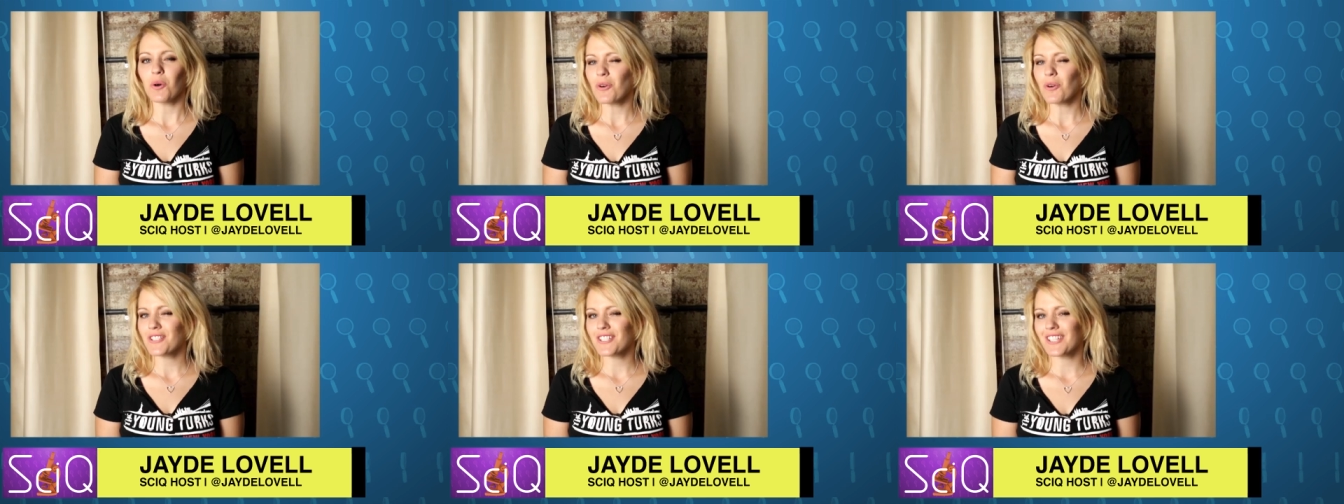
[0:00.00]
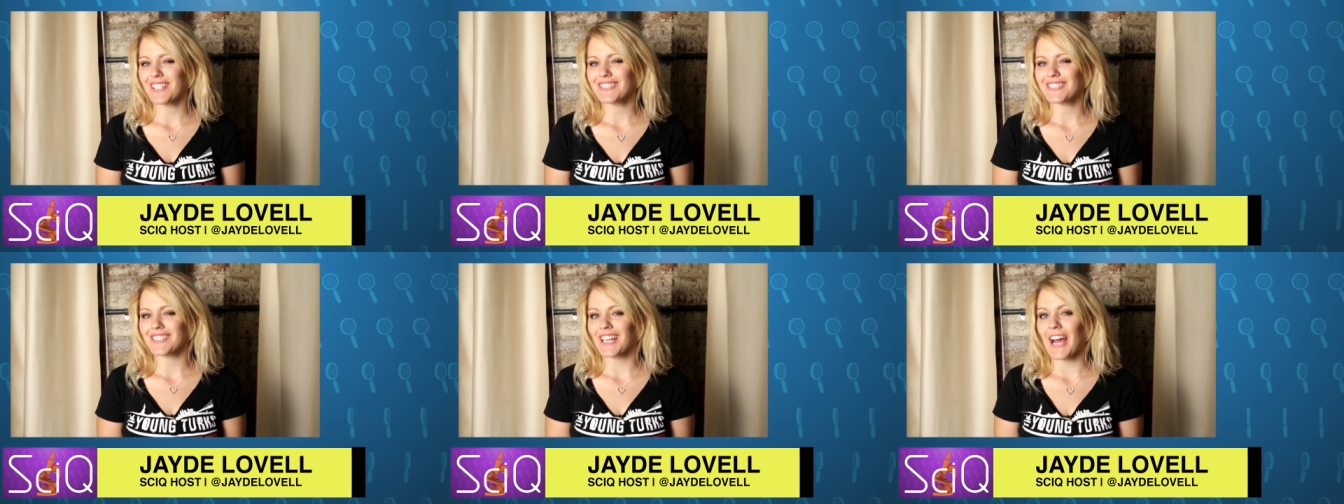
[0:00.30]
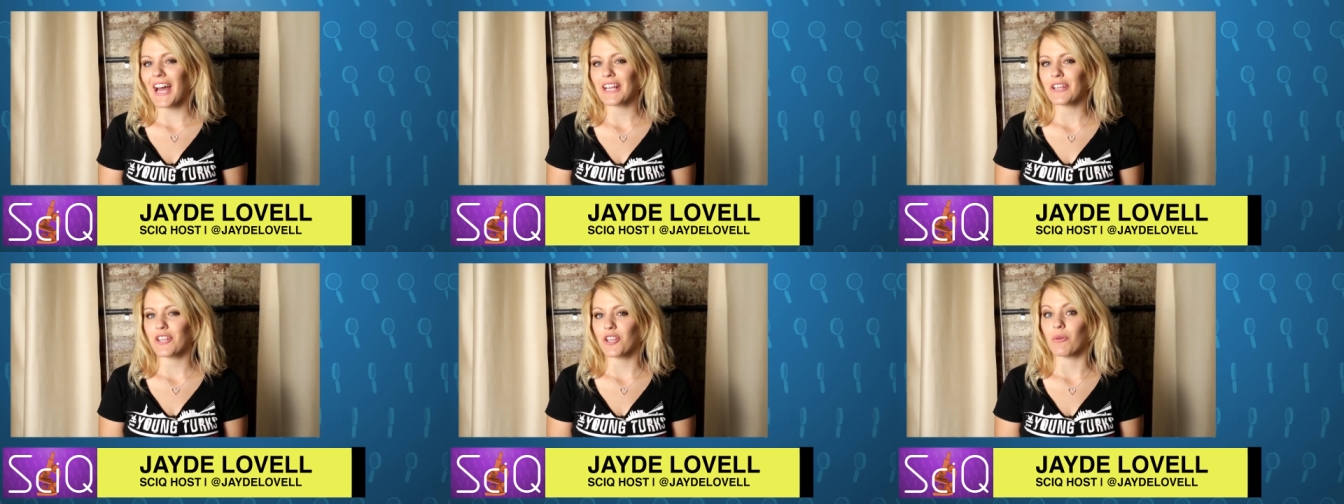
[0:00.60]
You're watching
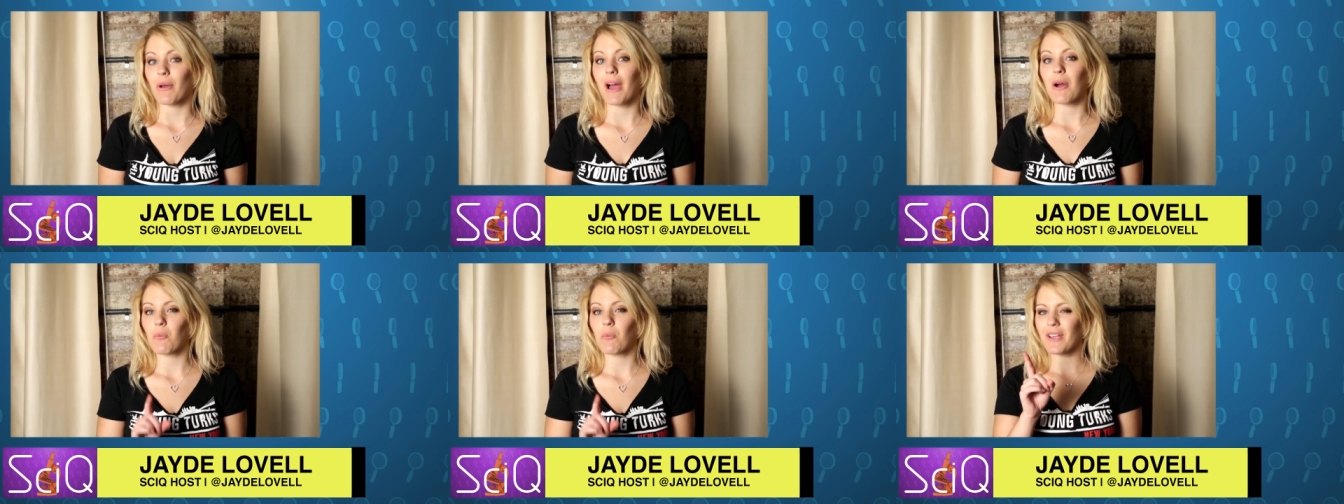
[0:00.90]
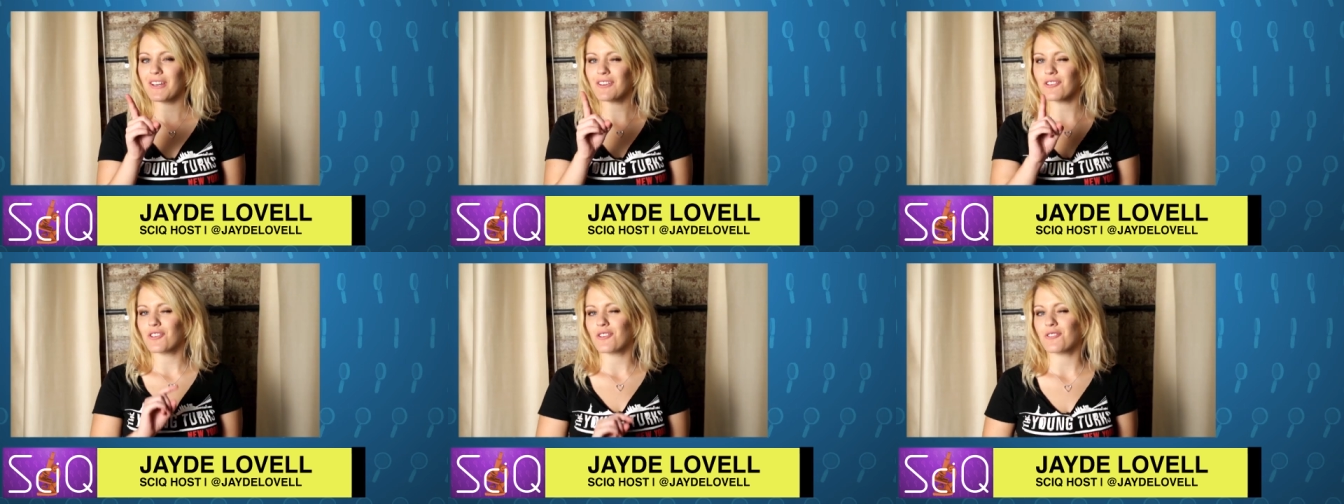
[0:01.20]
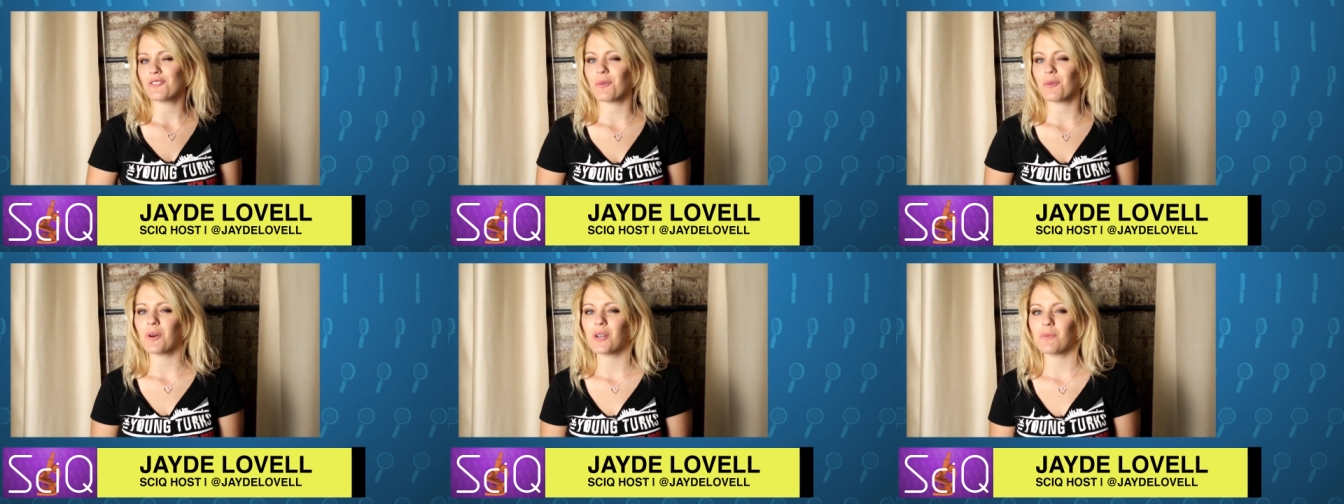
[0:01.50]
SciQ and we know
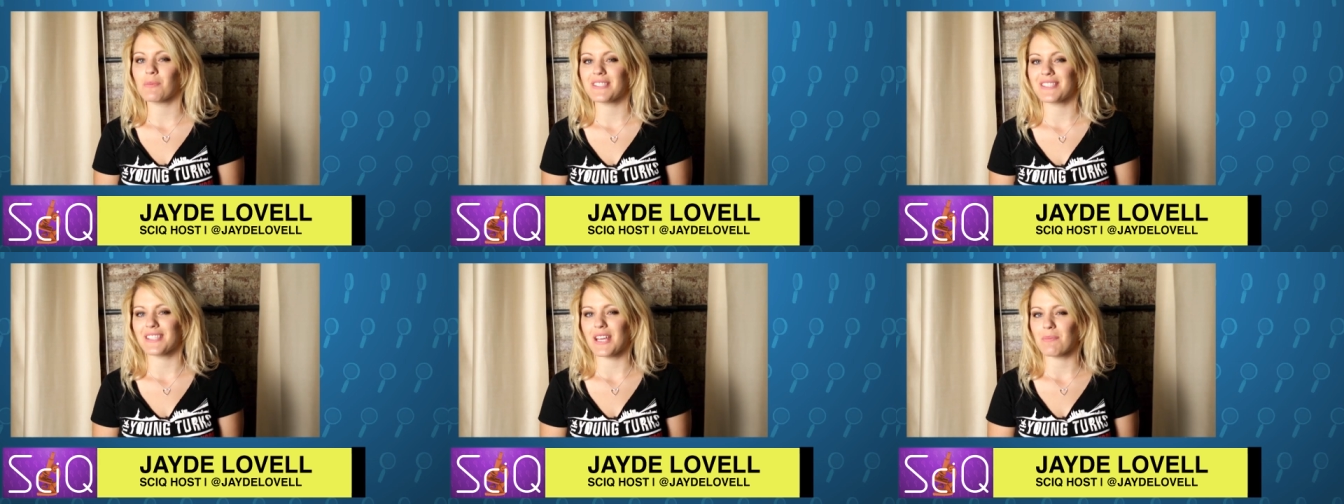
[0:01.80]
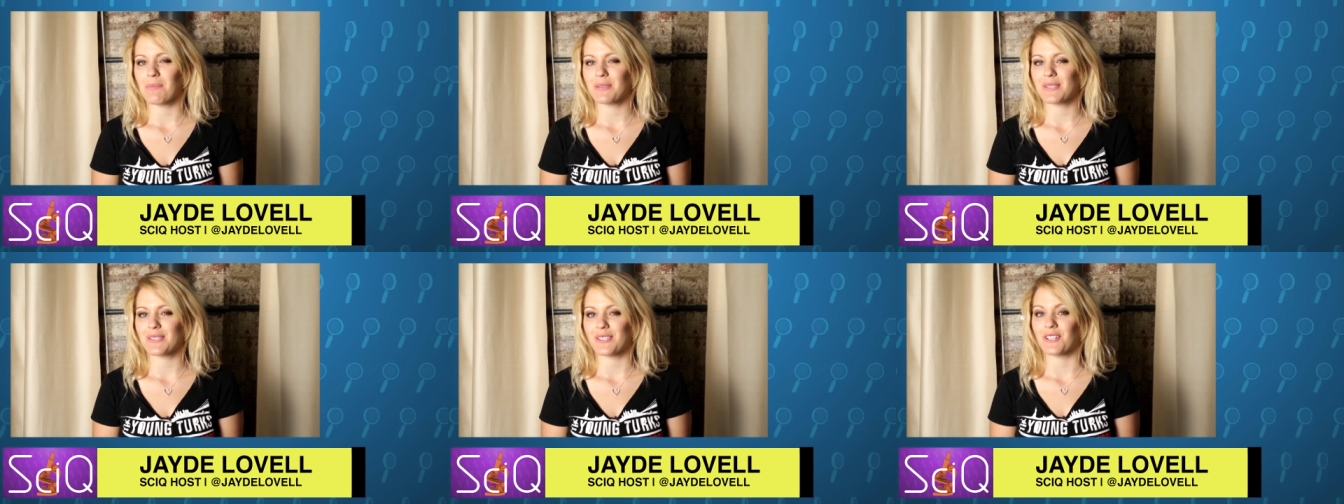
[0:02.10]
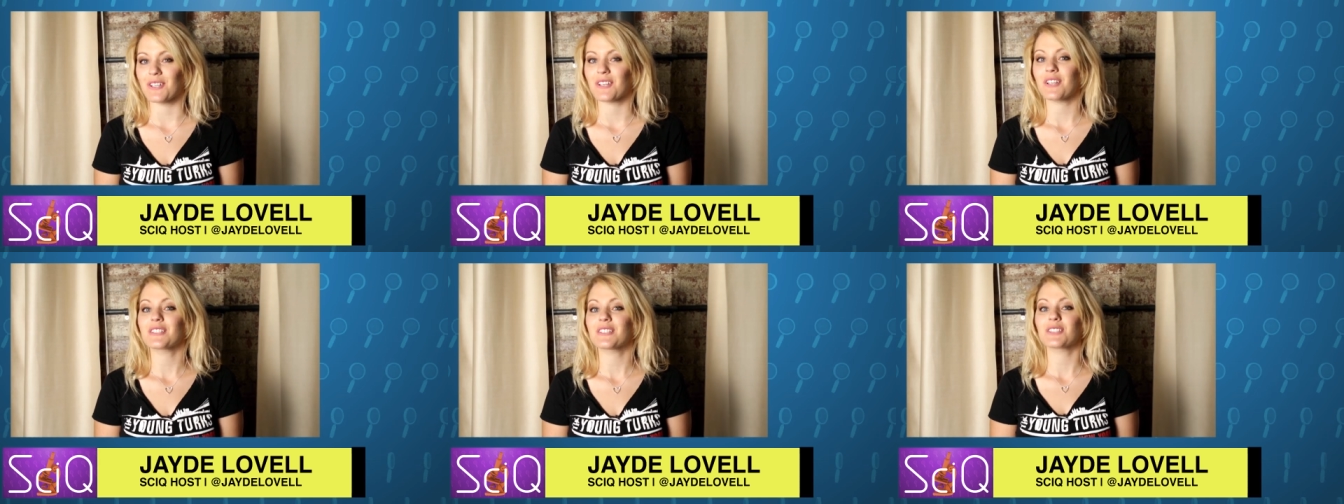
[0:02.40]
you don't want to miss an
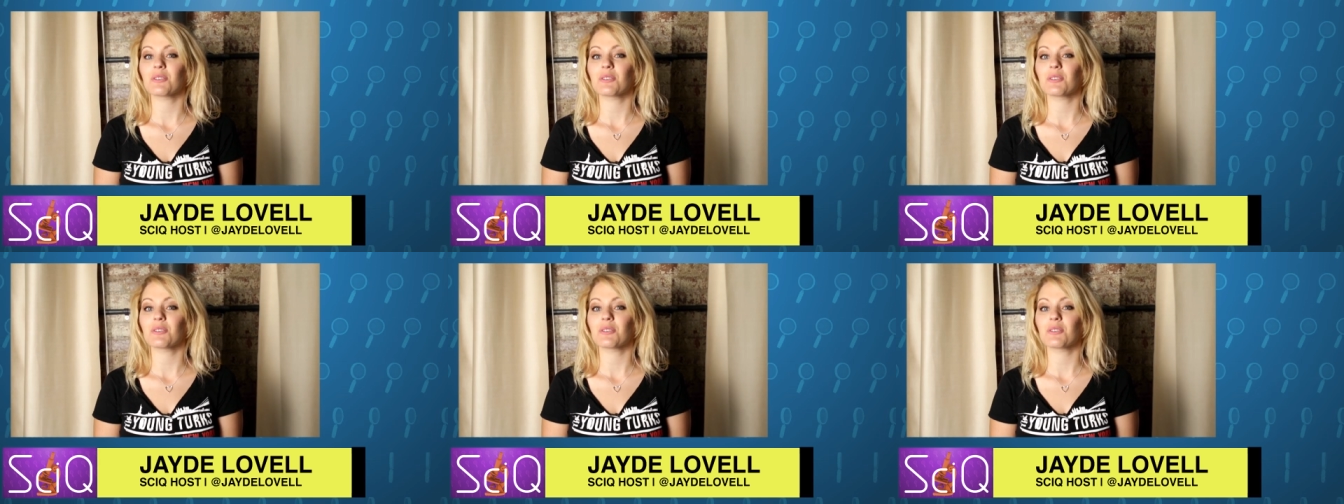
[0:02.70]
episode,